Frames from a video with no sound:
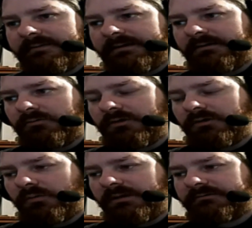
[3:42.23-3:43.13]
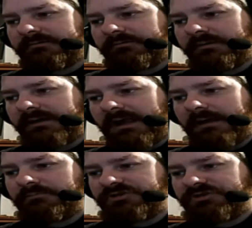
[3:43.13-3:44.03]
don't go into a game
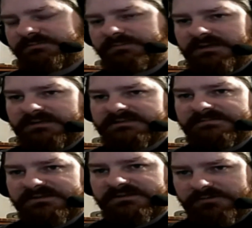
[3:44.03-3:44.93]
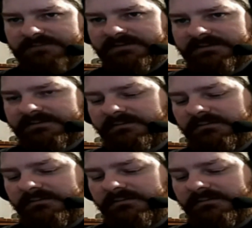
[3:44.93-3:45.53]
just because of its graphics.